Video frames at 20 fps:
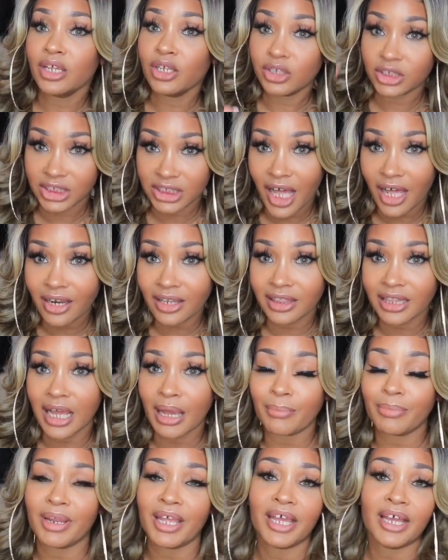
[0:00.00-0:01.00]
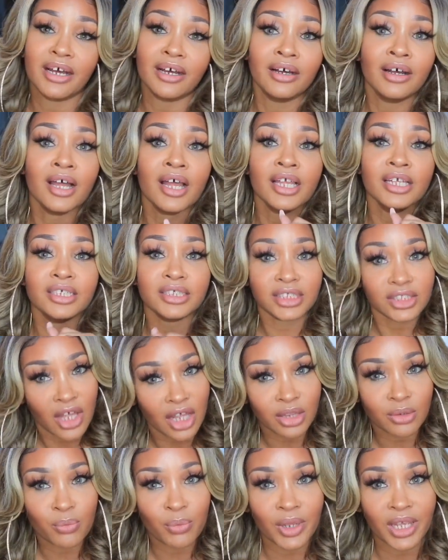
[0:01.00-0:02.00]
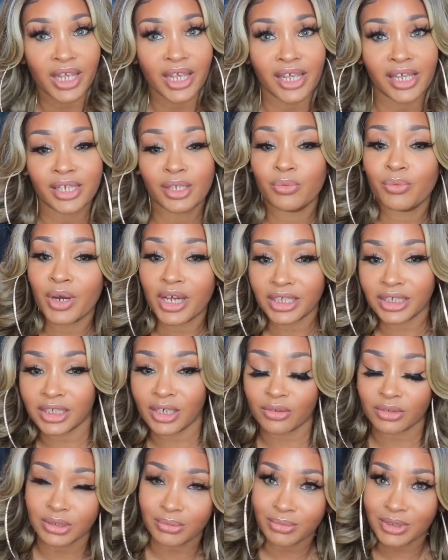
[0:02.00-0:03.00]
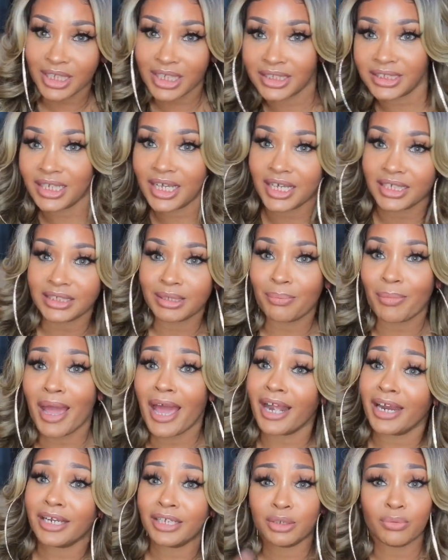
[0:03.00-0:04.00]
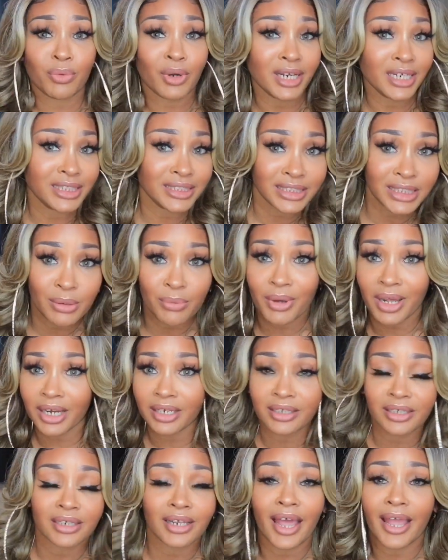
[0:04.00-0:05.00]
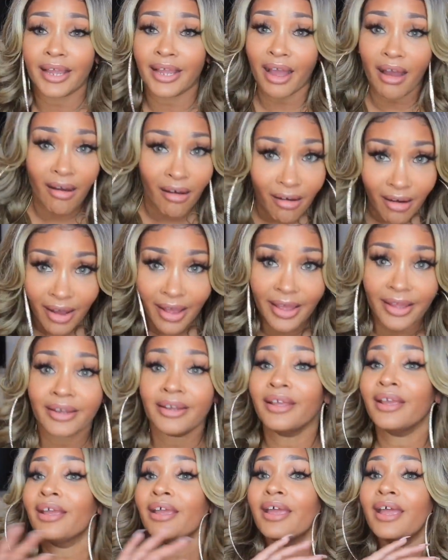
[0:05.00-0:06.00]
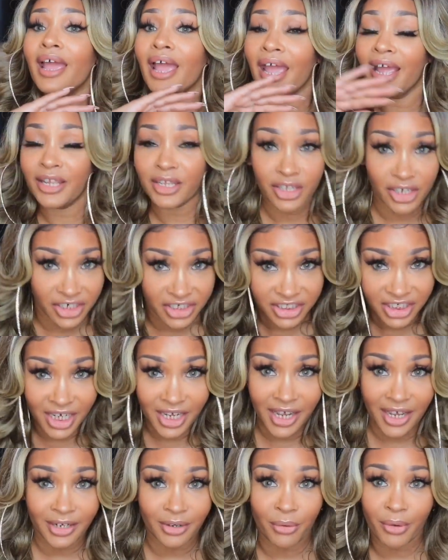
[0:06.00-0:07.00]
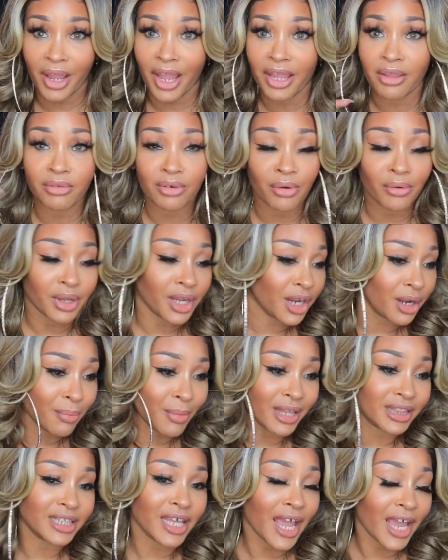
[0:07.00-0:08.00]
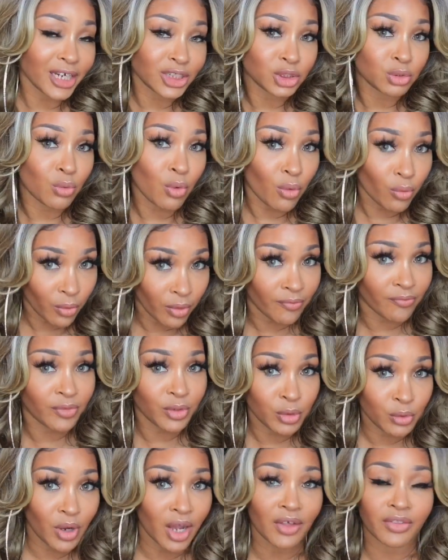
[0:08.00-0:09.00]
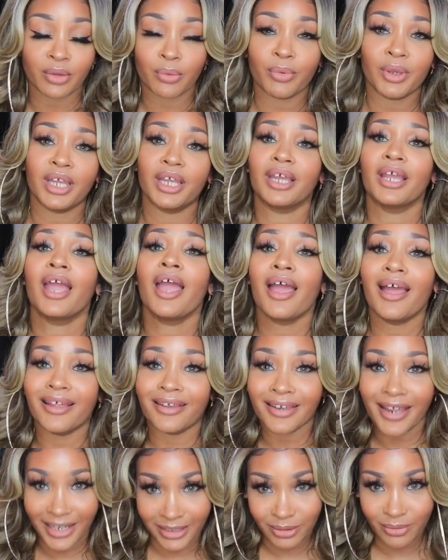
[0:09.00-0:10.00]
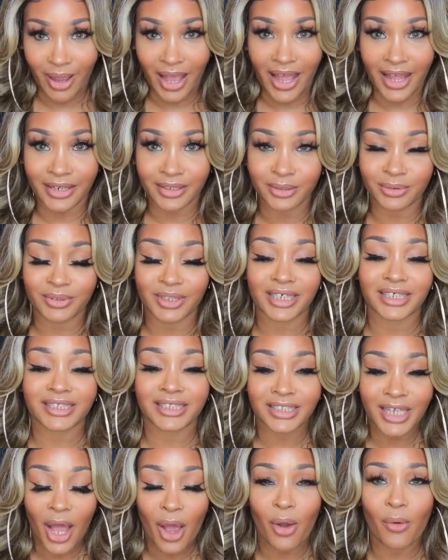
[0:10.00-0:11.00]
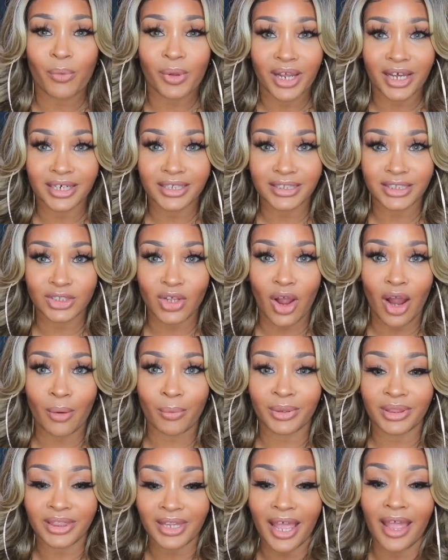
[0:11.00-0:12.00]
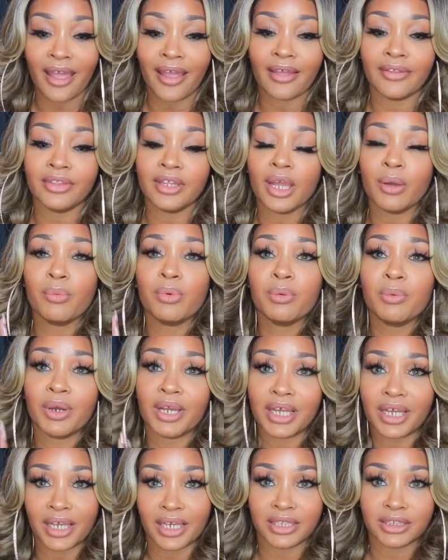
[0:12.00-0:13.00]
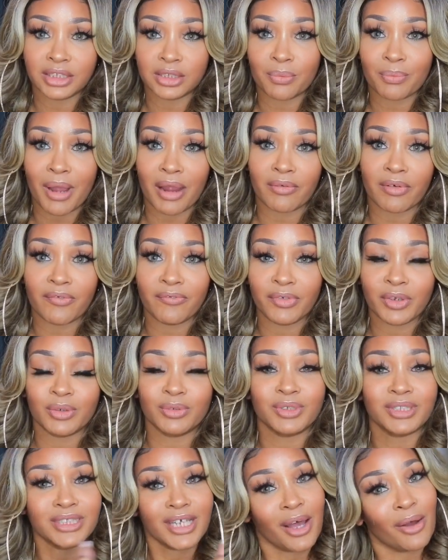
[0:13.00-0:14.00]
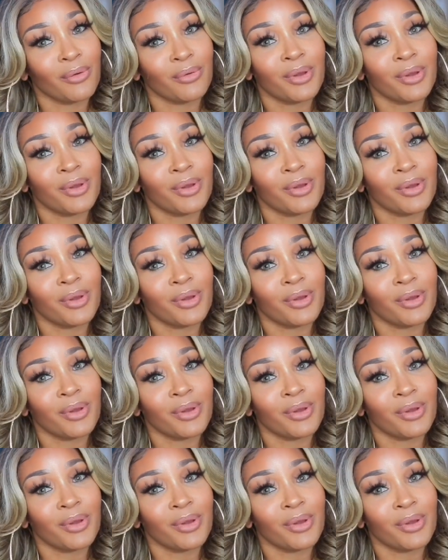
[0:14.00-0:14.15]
you saw the thumbnail you saw the wig you want to know some details about it you wanted to see what it looked like on and you're done, okay? You don't care about the actual review of the wig. That's why I do this. So we're going to start with that and then we will get into my review. So